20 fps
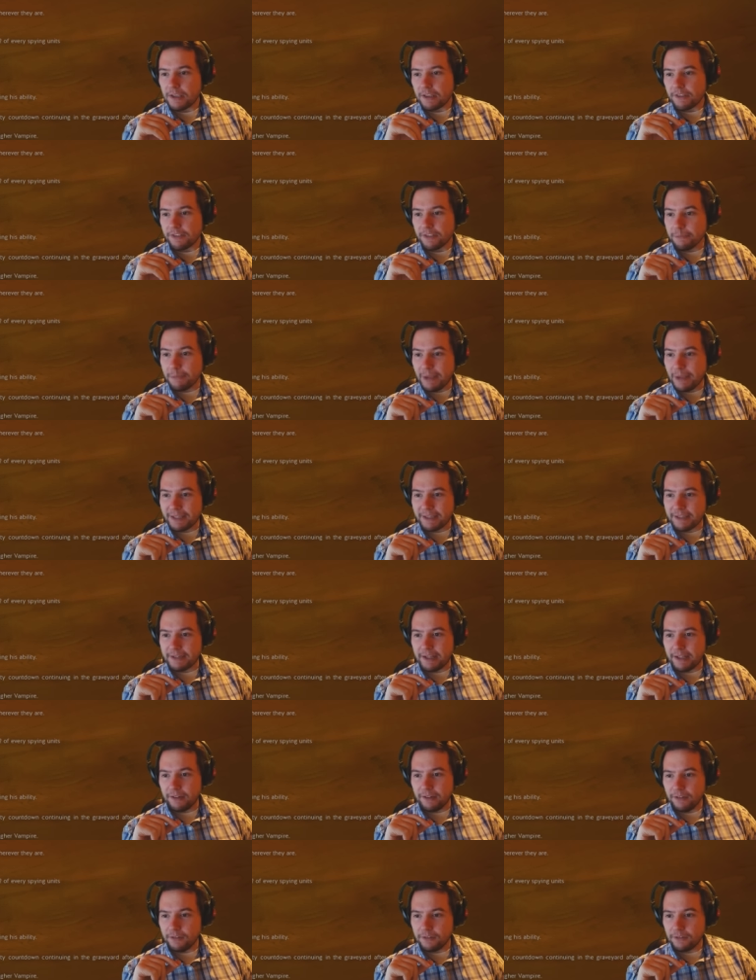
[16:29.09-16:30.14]
The
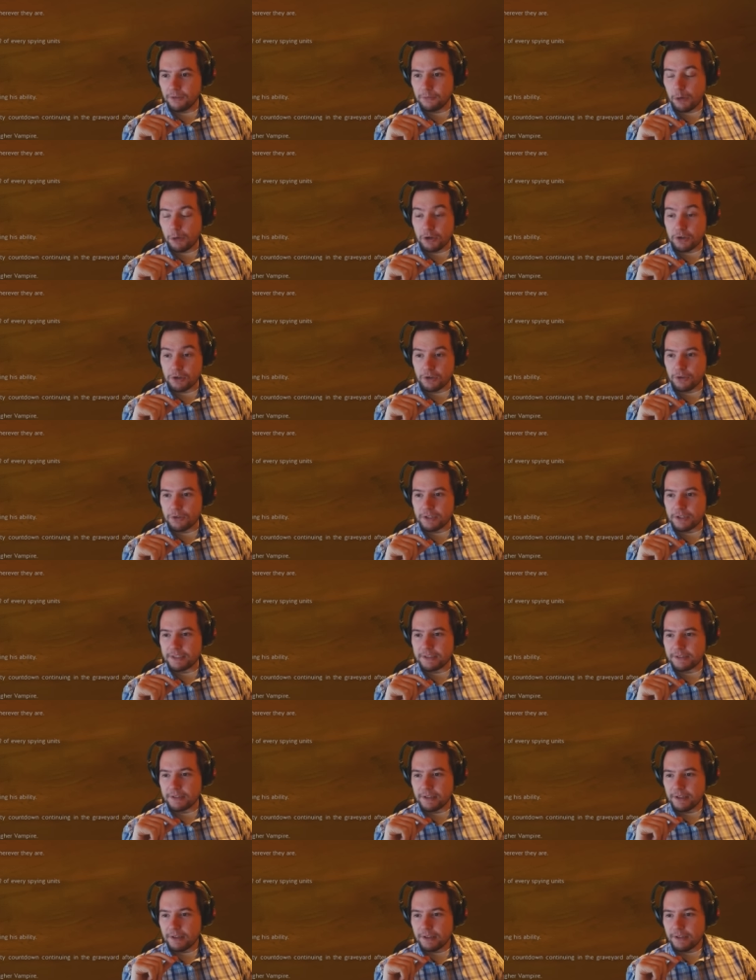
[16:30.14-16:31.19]
Manganel, or Mongoloids,
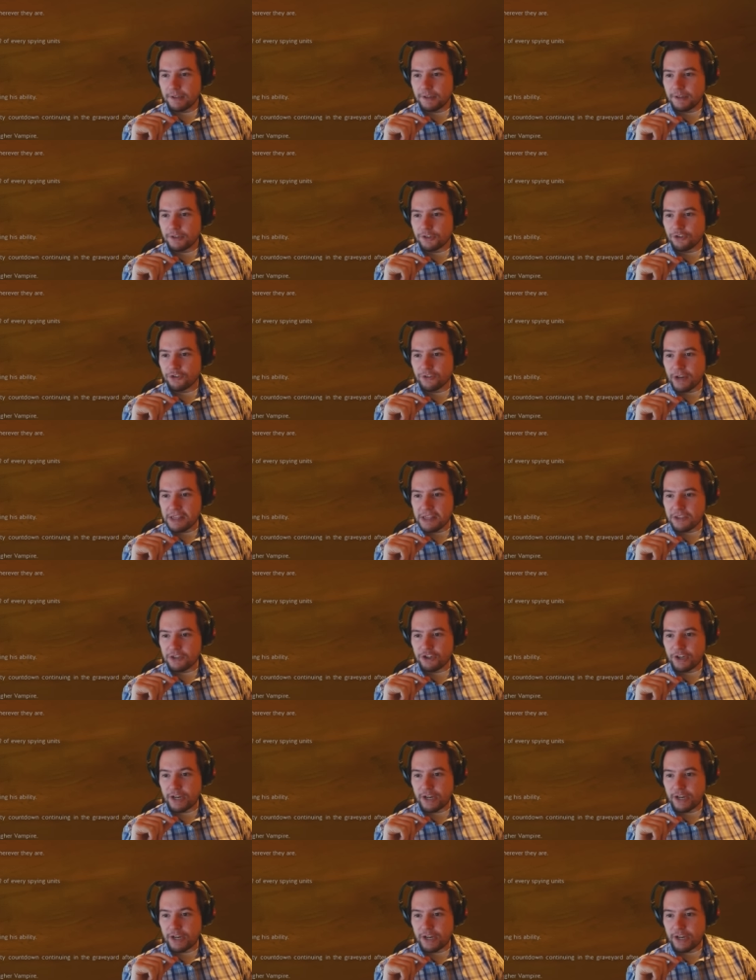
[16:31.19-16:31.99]
strength